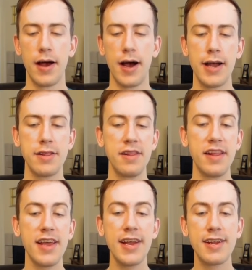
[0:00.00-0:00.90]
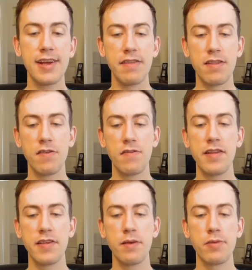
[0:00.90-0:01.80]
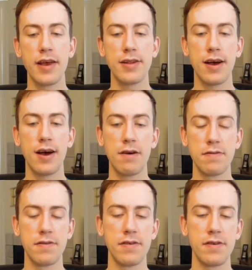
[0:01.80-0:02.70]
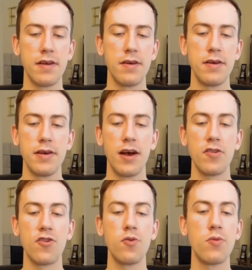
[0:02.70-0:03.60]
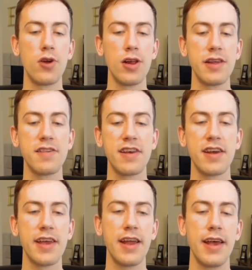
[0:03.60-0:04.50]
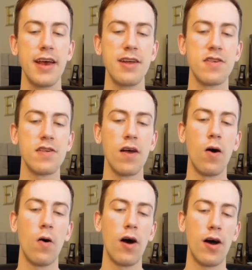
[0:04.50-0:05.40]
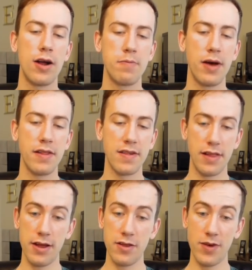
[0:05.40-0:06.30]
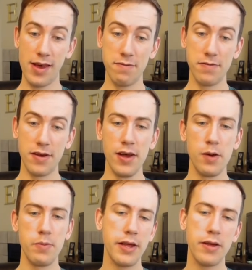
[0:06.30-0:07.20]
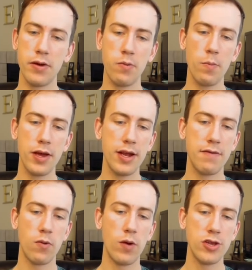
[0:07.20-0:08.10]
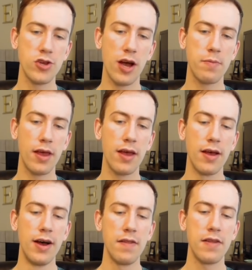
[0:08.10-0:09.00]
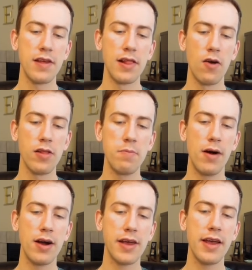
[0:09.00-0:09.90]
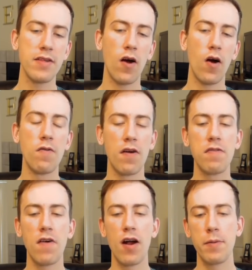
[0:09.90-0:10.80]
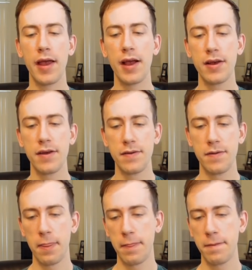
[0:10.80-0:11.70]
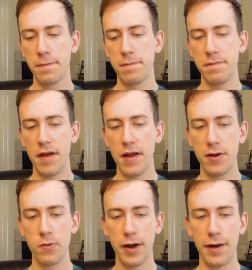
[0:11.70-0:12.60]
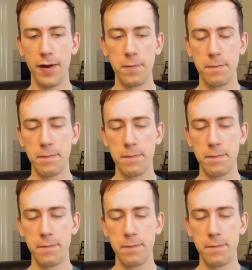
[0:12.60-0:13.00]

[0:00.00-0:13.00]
I need to get this Frenzy Plant off. Azumarill is going to get hit so hard by the Sludge Wave, but it won't be enough to one-shot me. This Alolan Muck is over-farming very well.